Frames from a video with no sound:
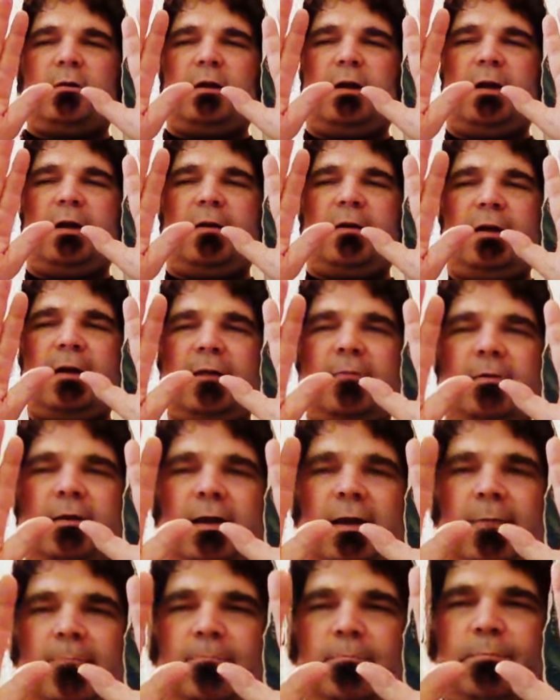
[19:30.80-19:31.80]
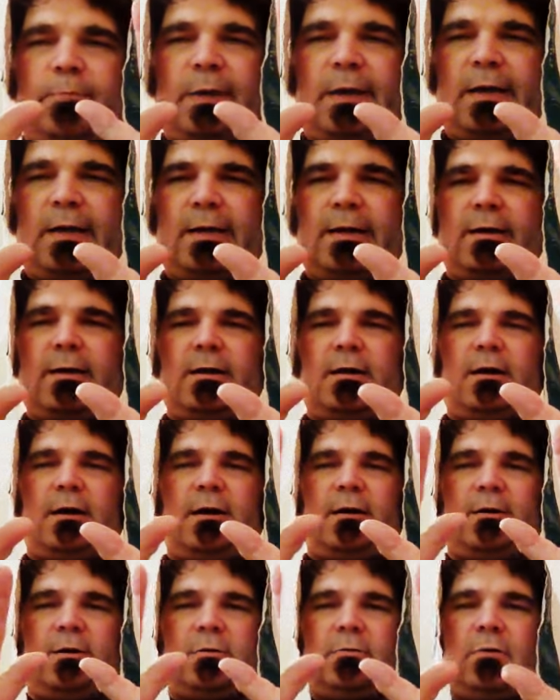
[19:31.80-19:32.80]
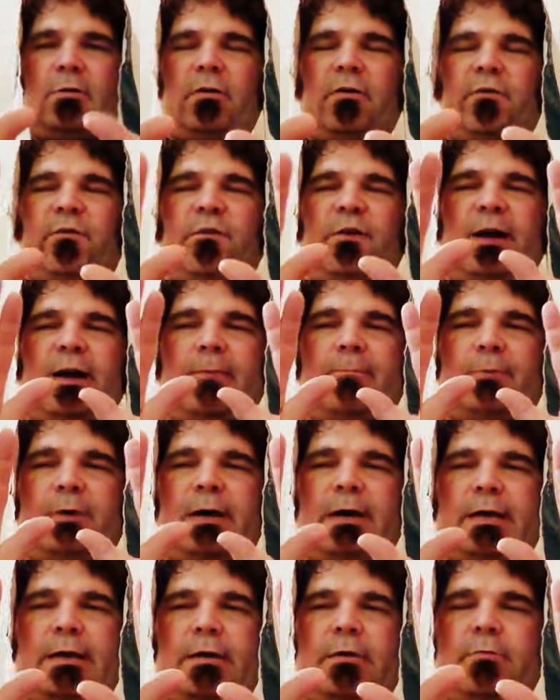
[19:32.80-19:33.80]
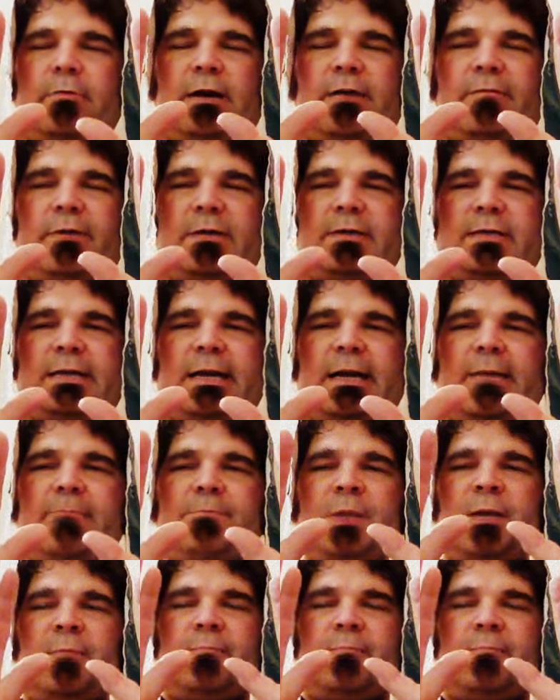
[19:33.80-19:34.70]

and be glorified by you every day.